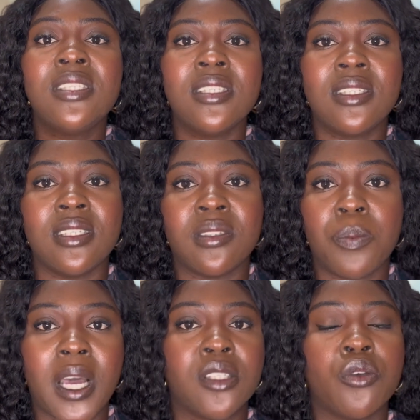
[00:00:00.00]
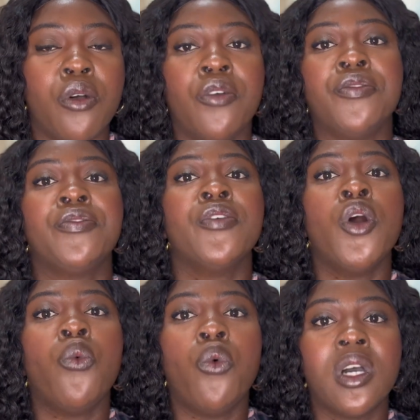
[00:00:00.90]
this is part of
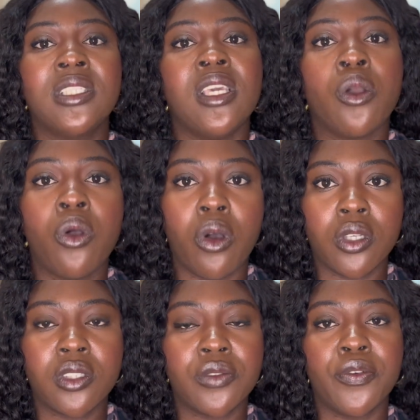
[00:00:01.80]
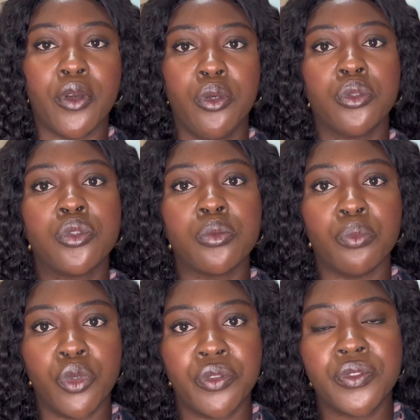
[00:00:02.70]
what it costs for you to
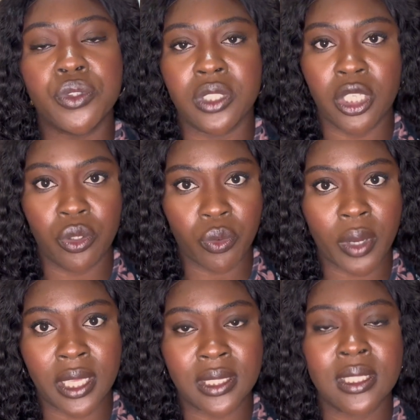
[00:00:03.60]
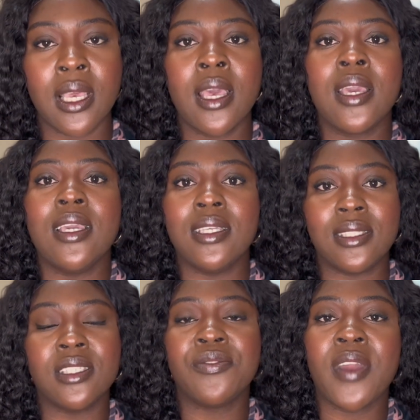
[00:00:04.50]
move to the US. It
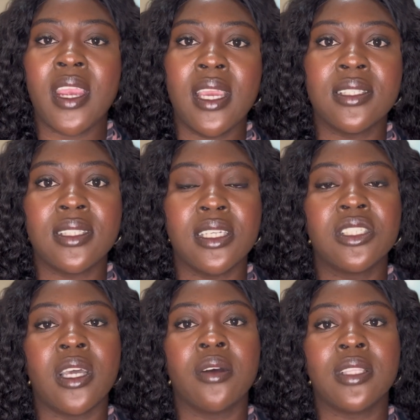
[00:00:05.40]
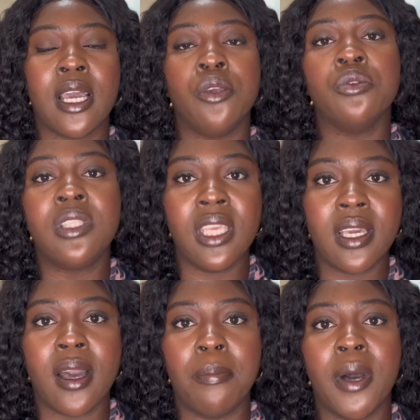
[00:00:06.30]
is very essential that you
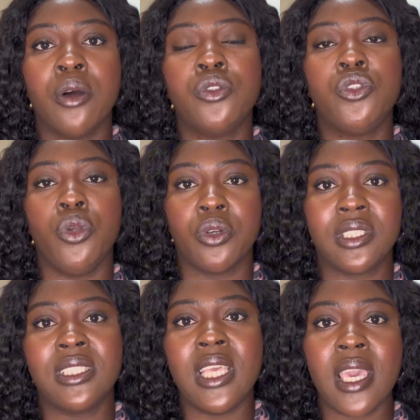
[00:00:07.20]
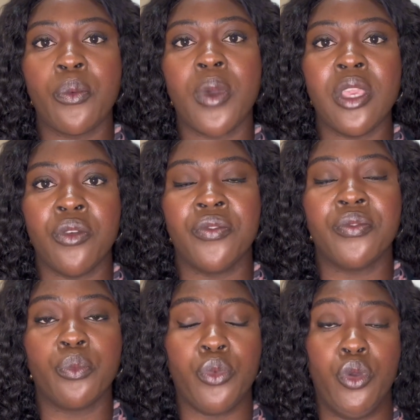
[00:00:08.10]
think about your stay, when
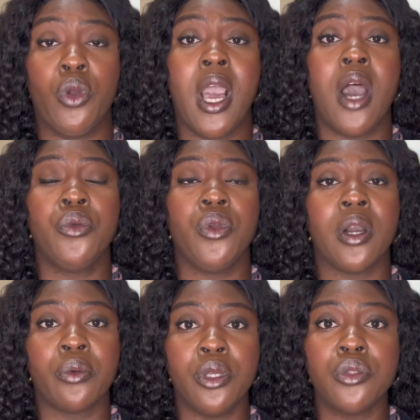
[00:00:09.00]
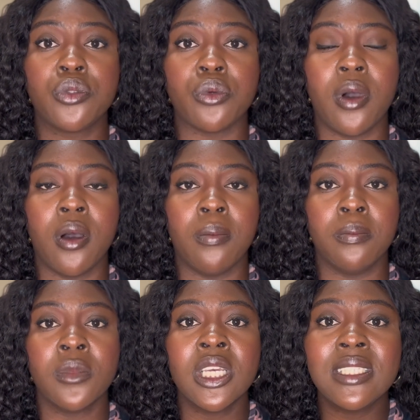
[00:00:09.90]
how you are going
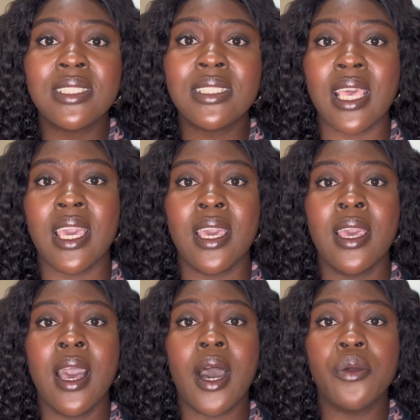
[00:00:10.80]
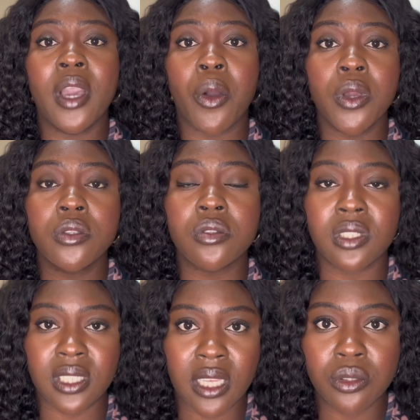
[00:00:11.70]
to stay, how you are going to
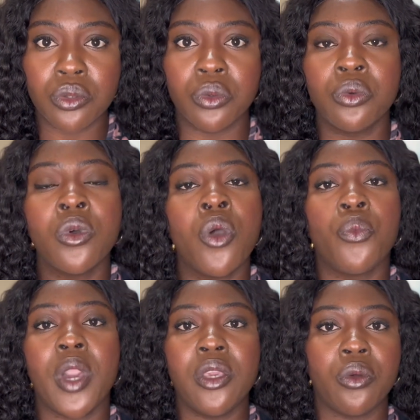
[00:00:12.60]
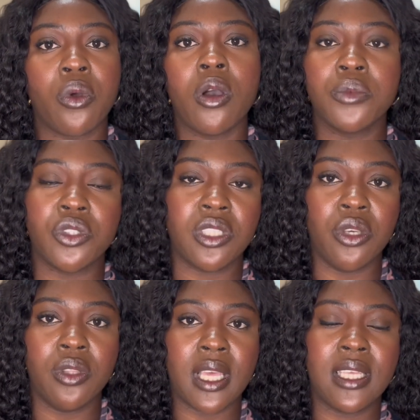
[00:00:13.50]
settle when you come to the
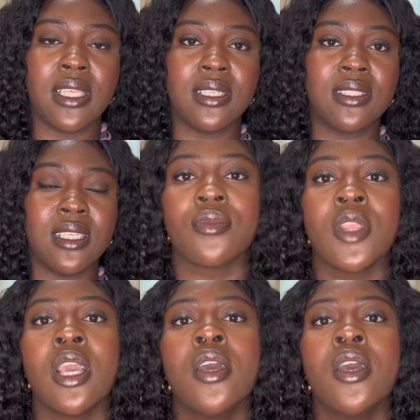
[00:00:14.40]
United States.